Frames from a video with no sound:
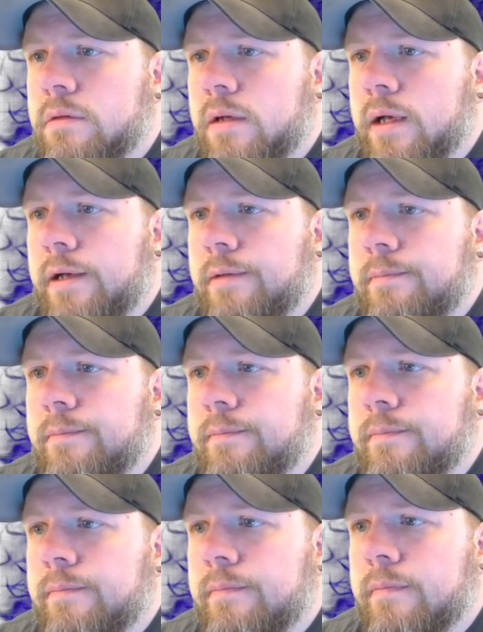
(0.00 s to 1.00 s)
Okay?
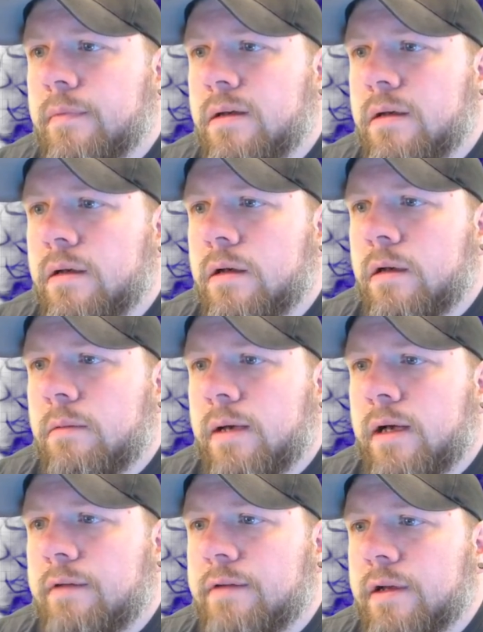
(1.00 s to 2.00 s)
I
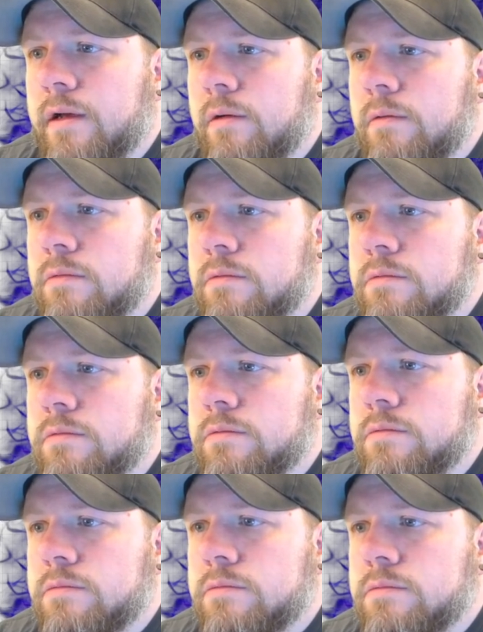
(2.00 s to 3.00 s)
might have to go
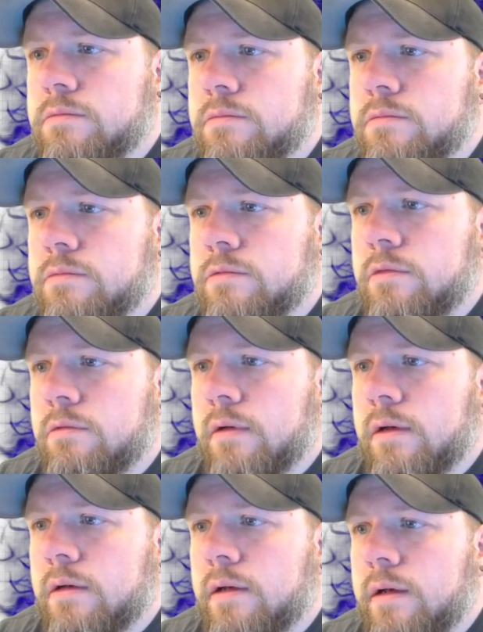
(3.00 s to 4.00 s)

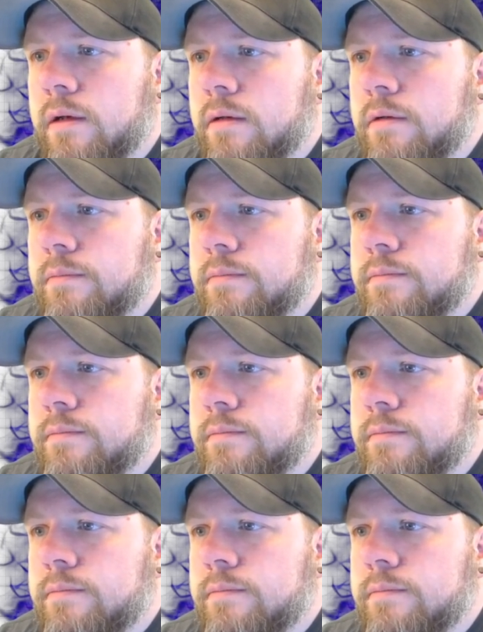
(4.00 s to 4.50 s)
around here.